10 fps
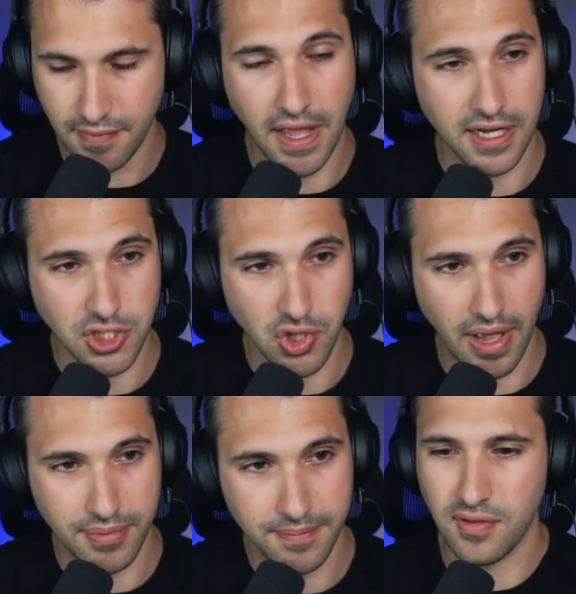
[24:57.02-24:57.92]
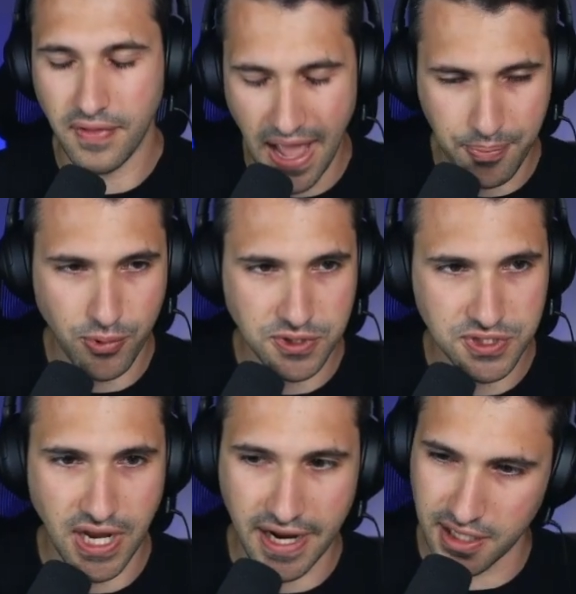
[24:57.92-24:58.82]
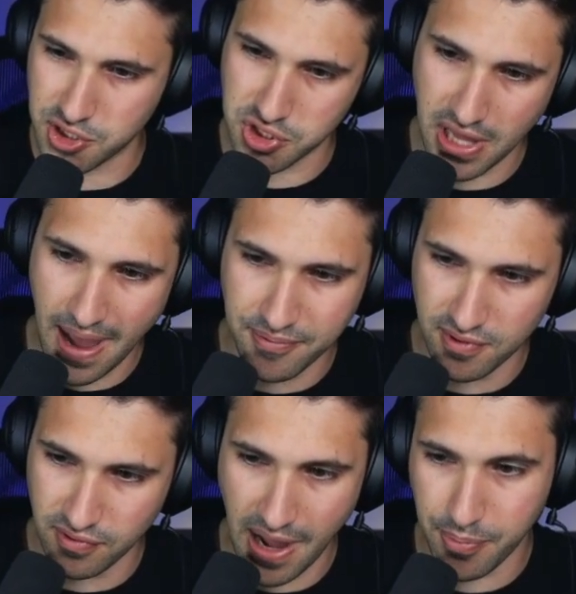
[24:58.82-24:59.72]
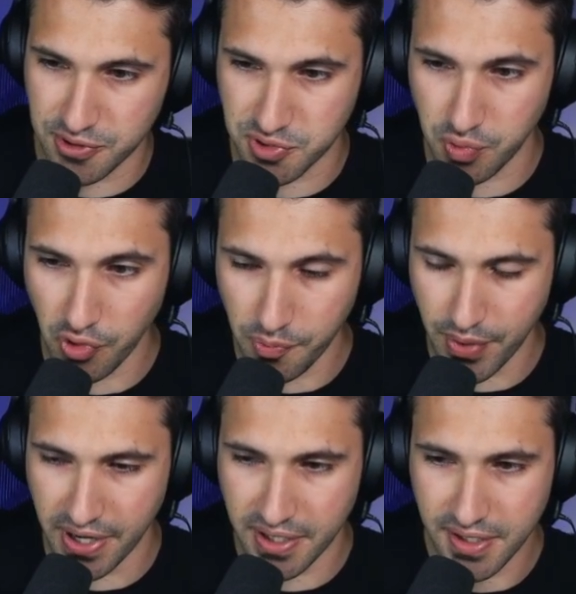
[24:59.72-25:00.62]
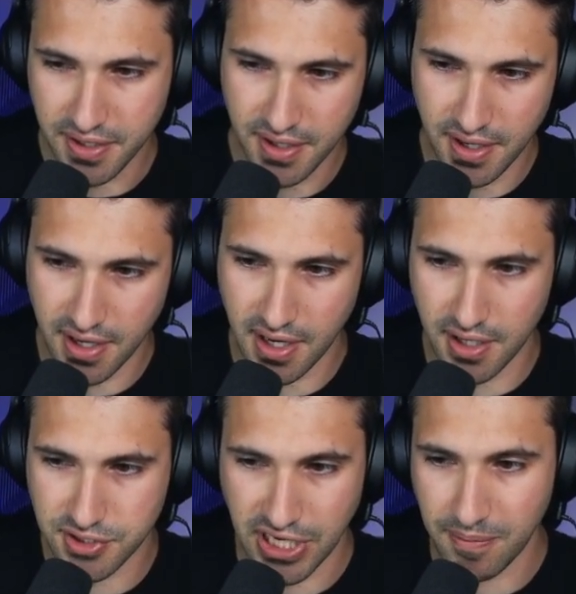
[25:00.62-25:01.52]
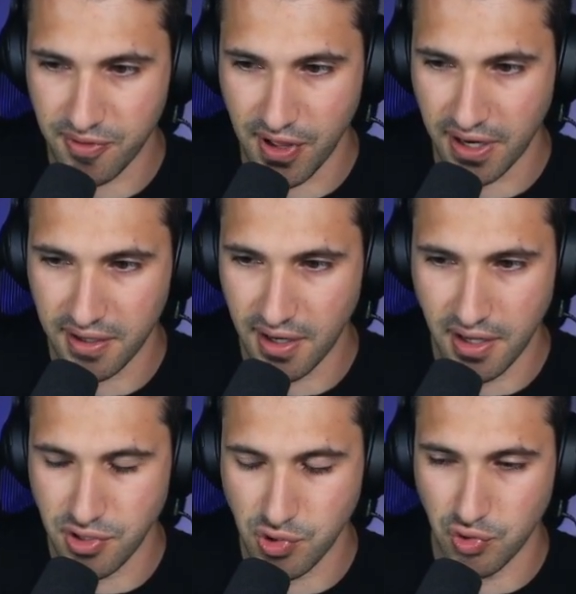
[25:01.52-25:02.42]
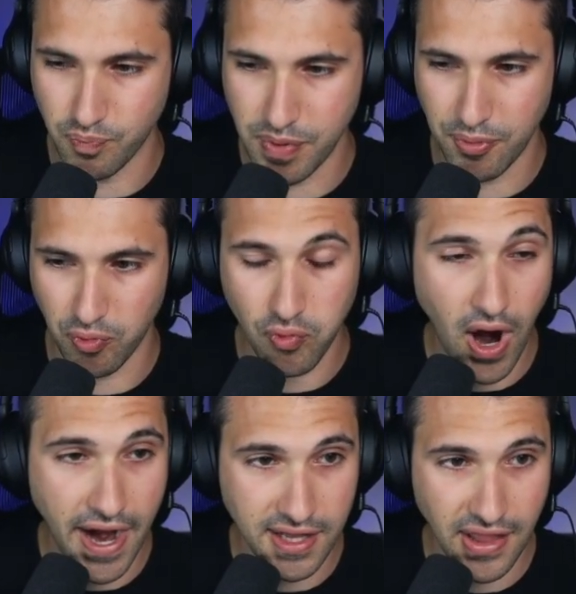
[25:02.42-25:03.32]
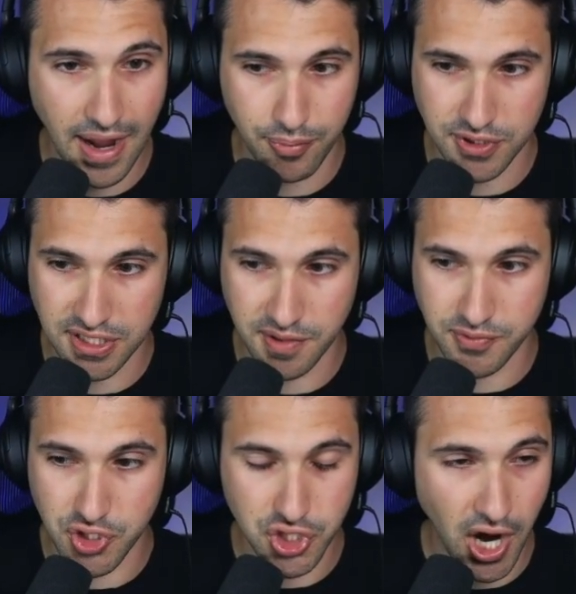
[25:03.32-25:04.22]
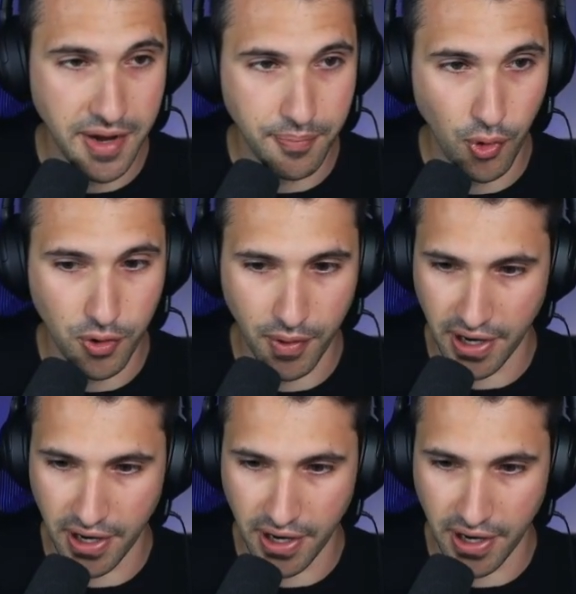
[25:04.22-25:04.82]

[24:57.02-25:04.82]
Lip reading: I get shlapped. Lapras, I get shlapped. Lapras is really big. Same thing. People ride Lapras. That's a giant Pokemon.